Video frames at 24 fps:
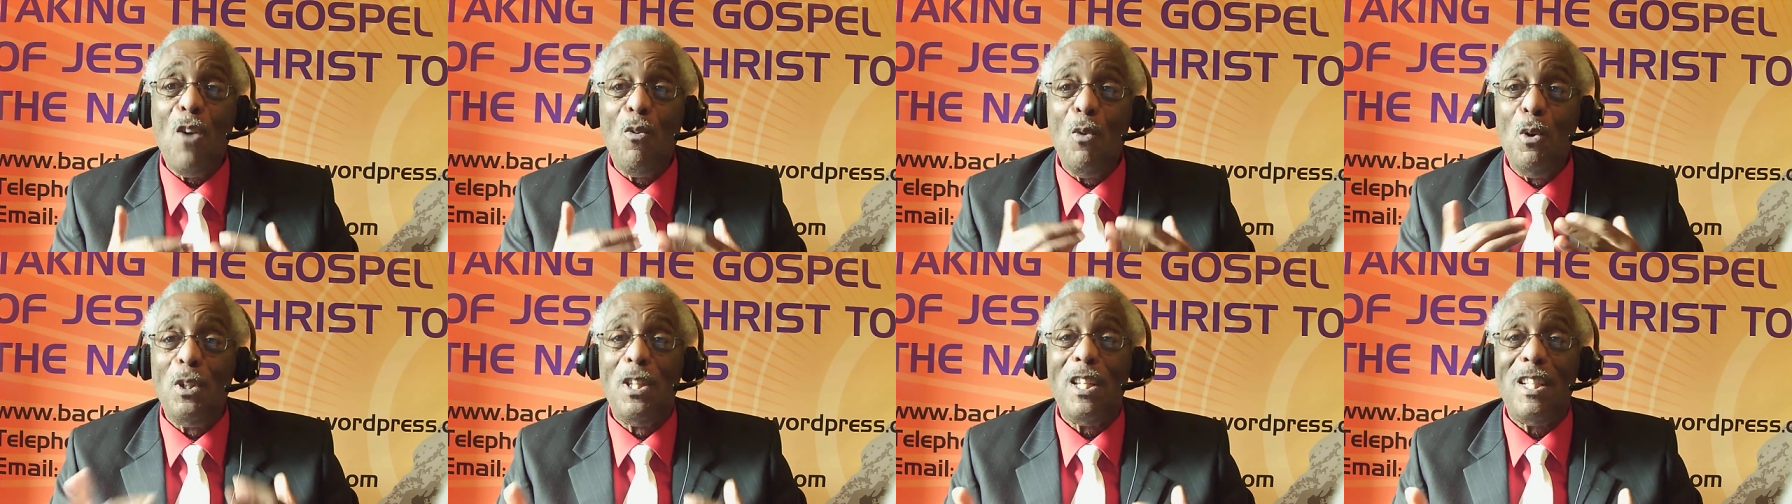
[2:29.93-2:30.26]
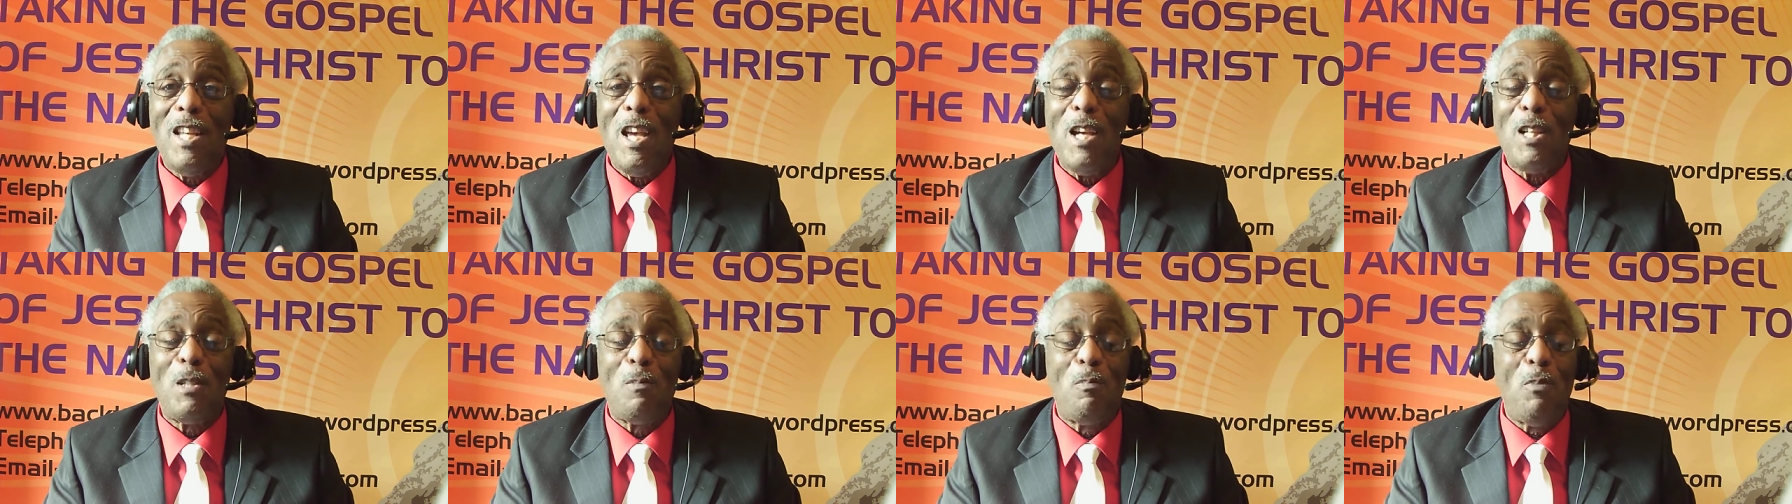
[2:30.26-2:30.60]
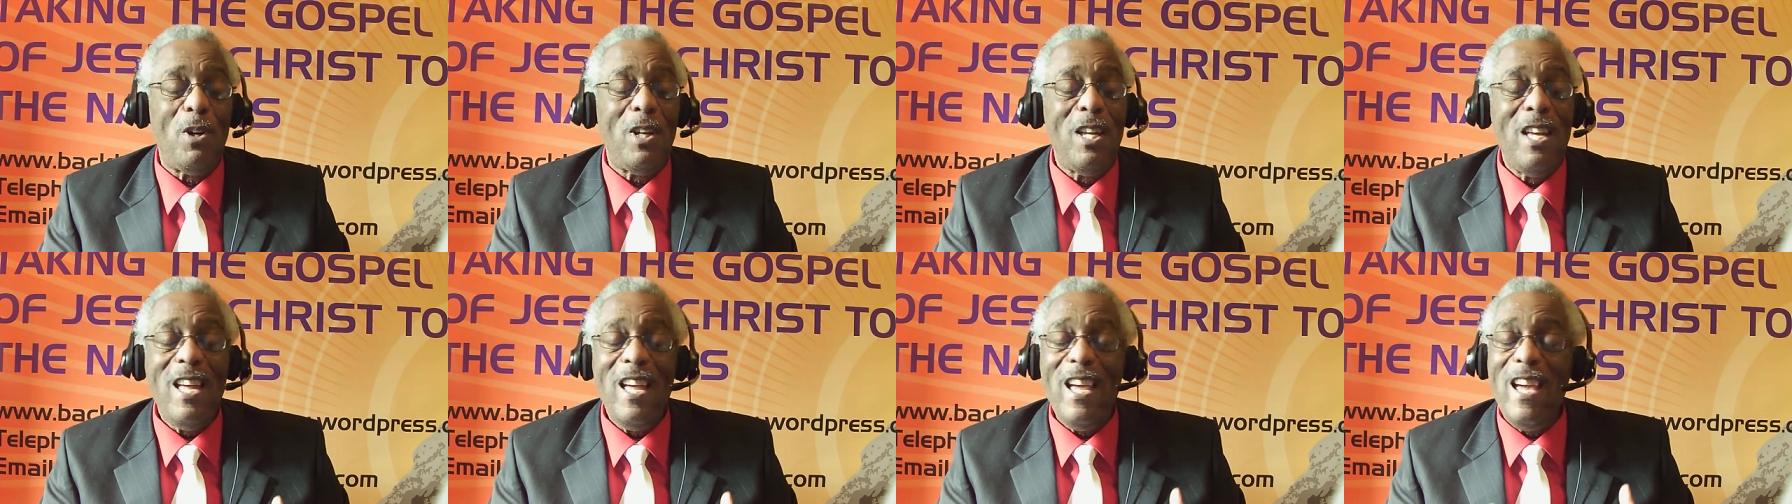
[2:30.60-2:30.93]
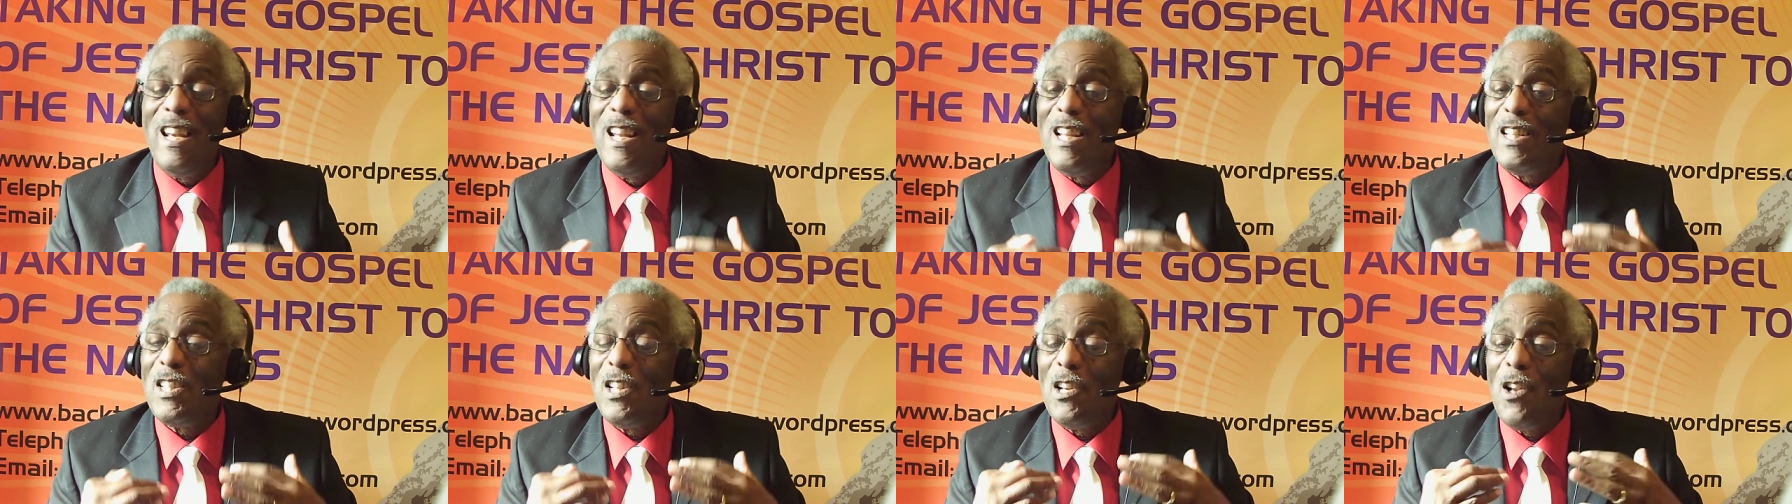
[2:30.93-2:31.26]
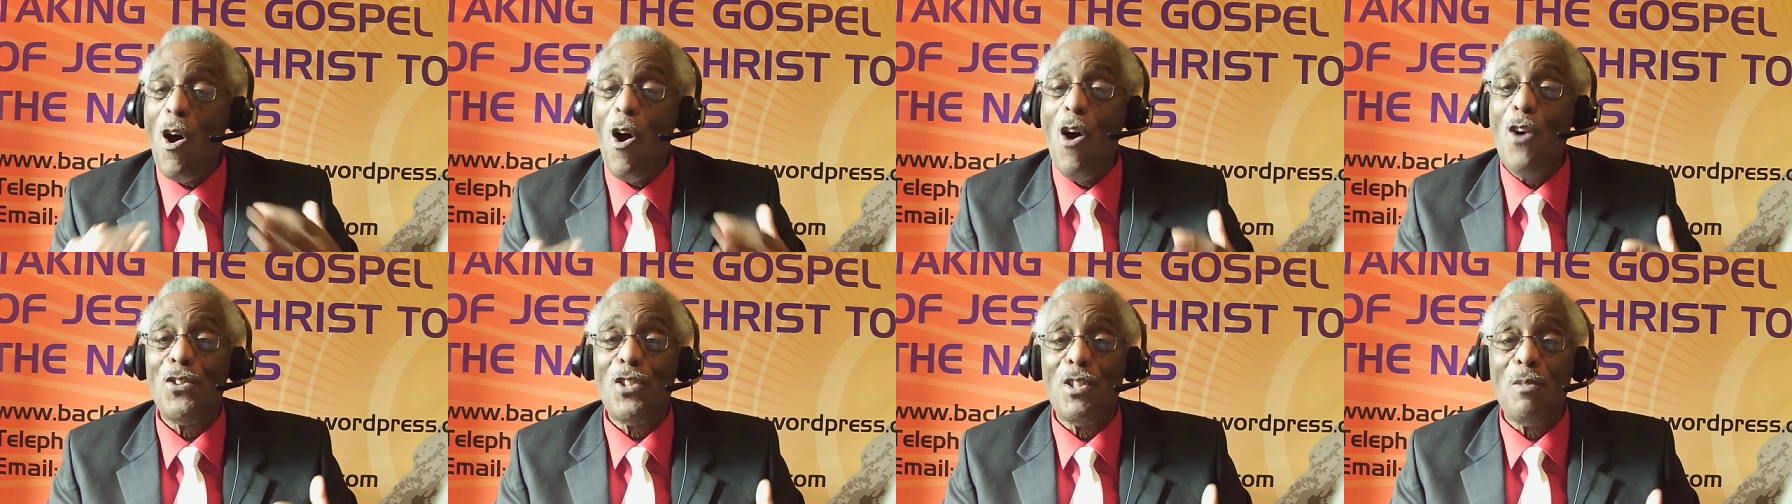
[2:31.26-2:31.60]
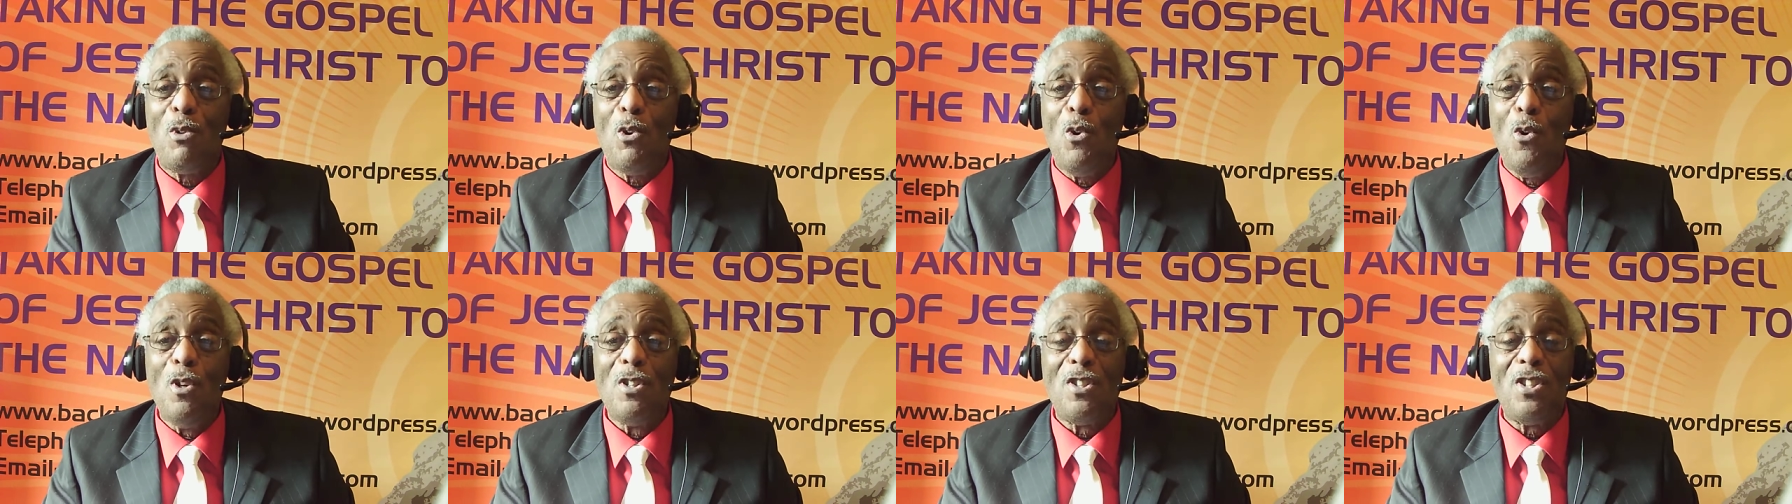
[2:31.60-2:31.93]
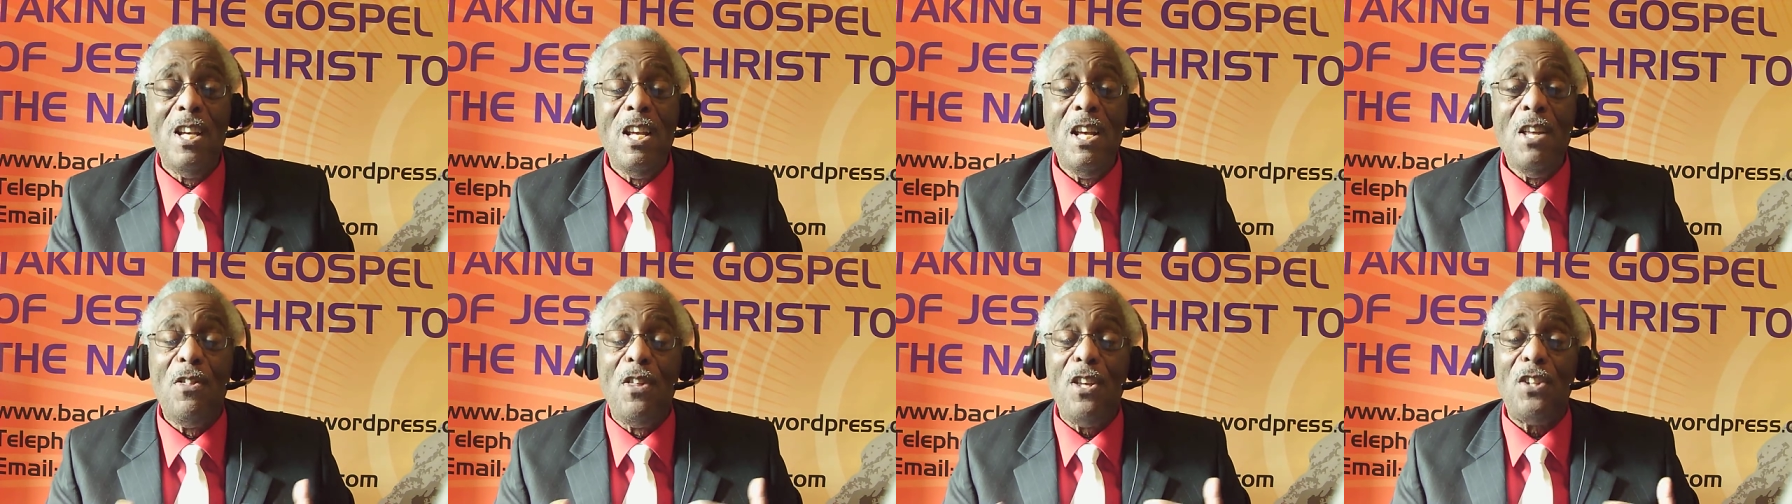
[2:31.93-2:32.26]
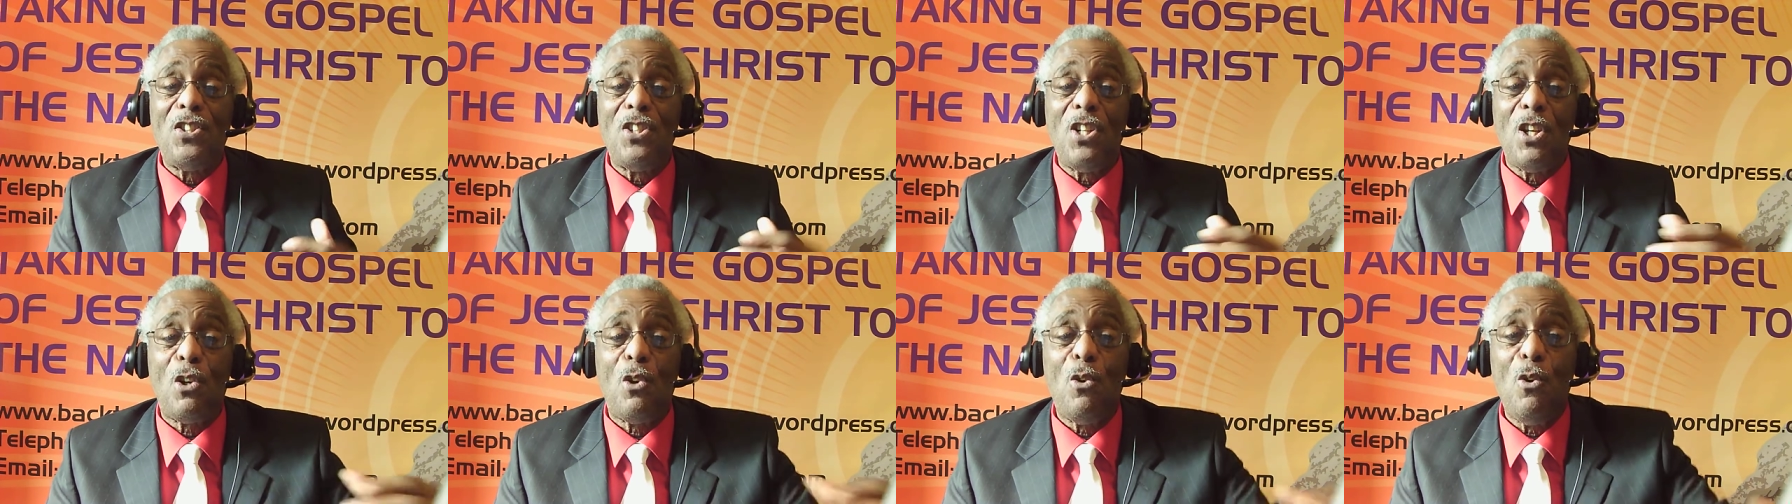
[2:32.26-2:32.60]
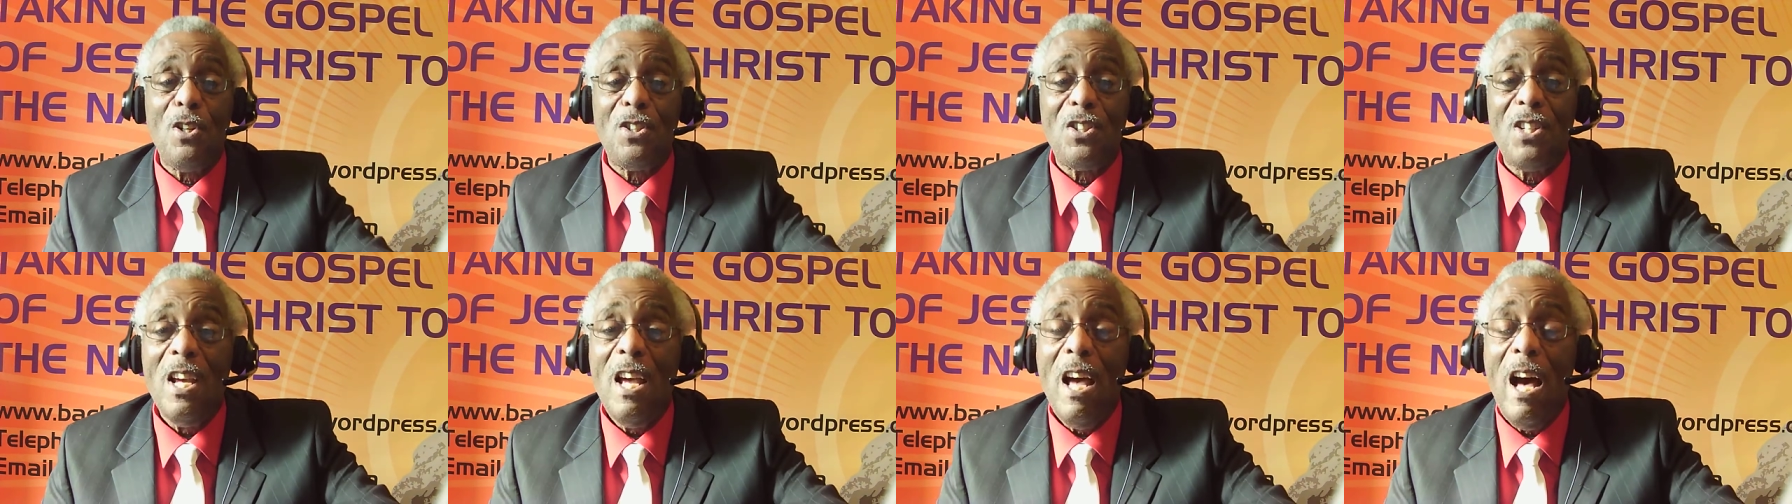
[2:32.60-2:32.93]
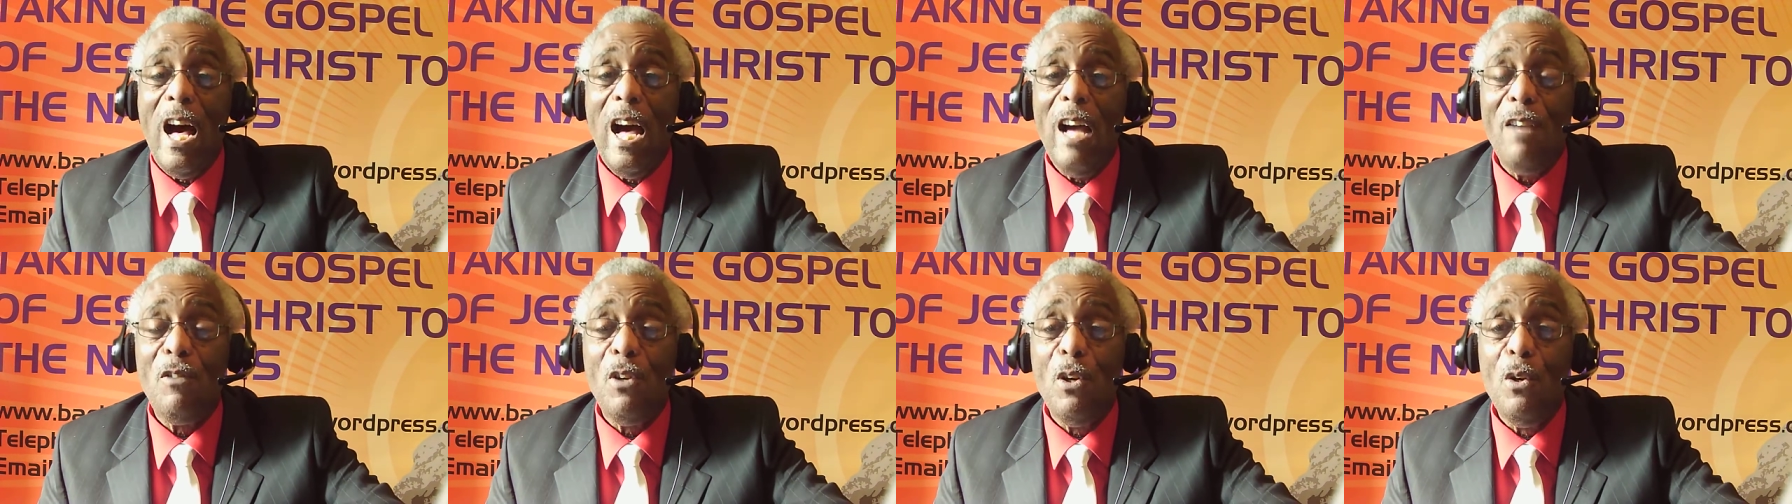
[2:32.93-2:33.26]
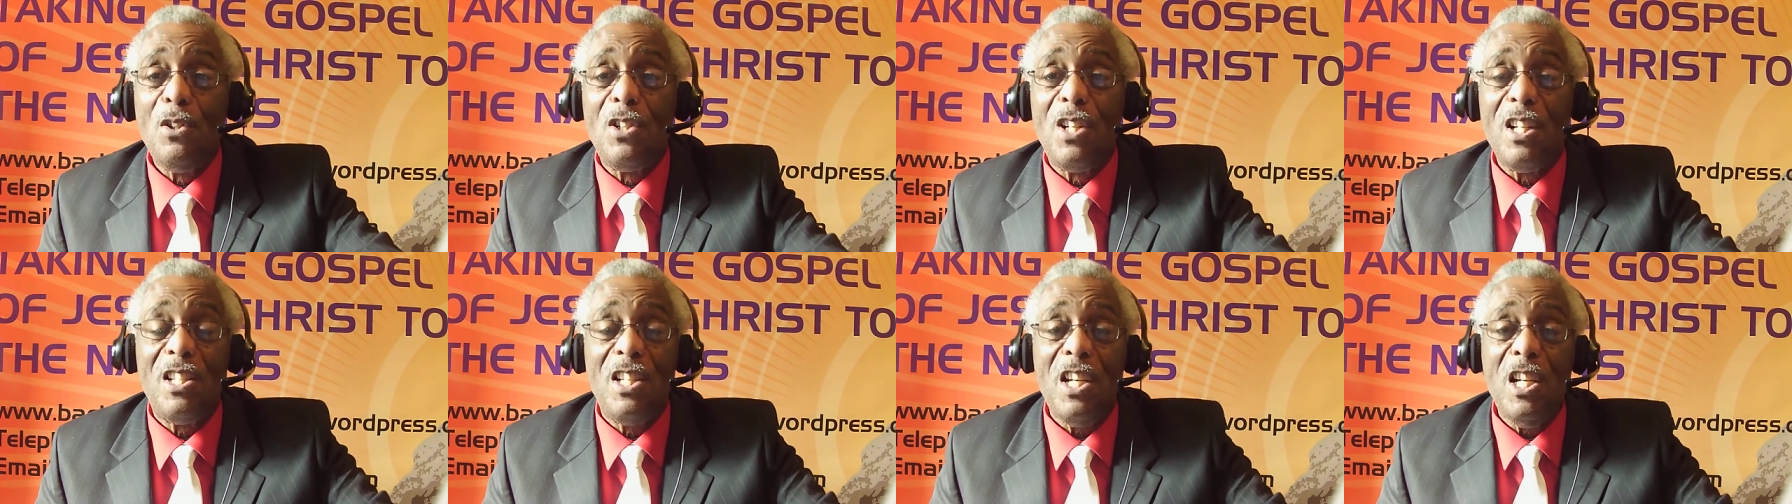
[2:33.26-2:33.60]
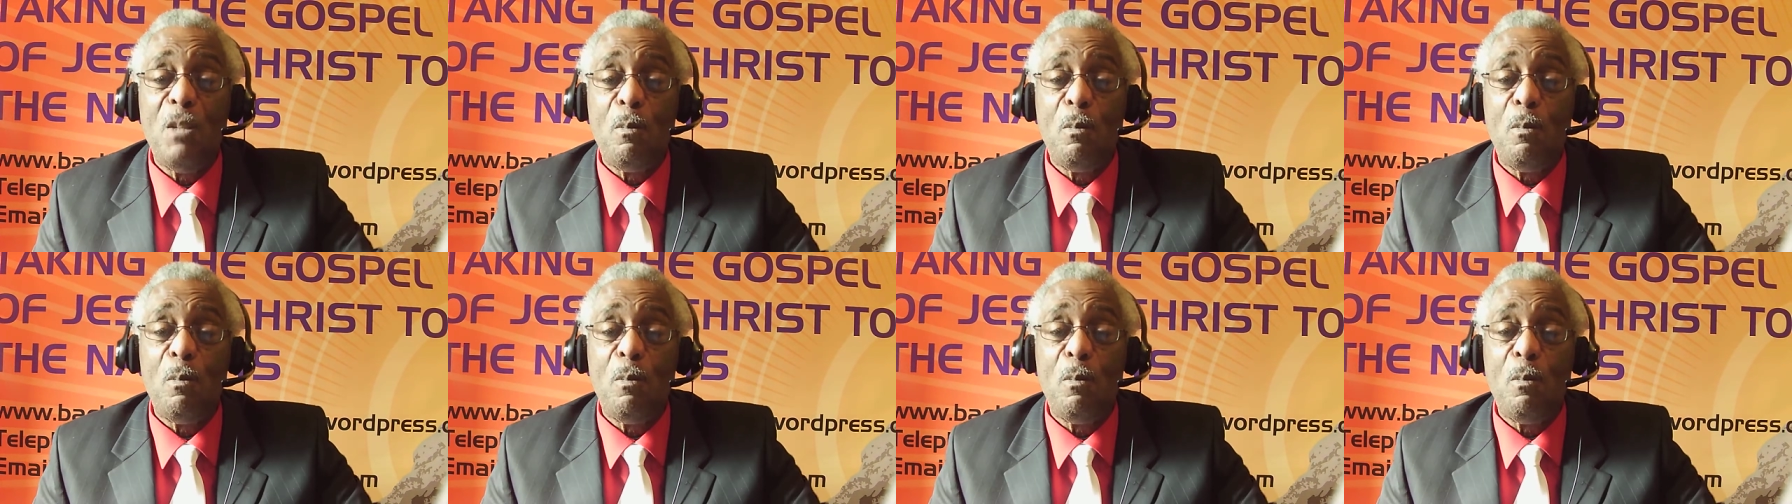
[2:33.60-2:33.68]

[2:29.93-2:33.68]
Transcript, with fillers: and who have never heard the voice of God speaking to them